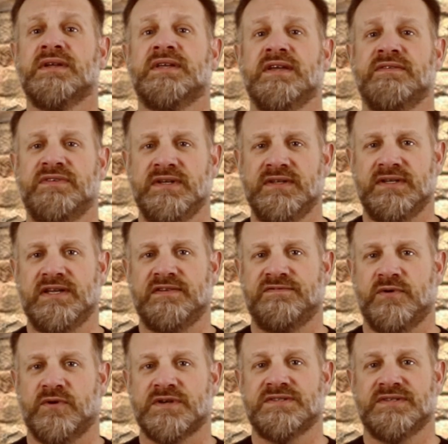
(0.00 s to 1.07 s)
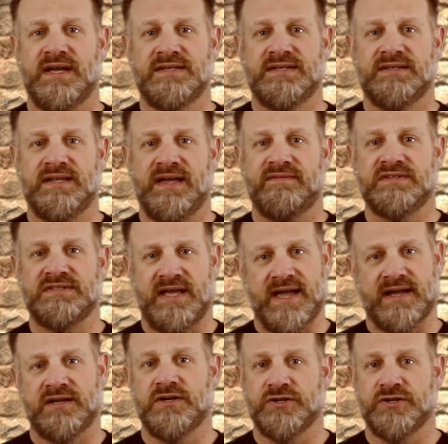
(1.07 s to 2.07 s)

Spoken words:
give the Elite Force 1911 TAC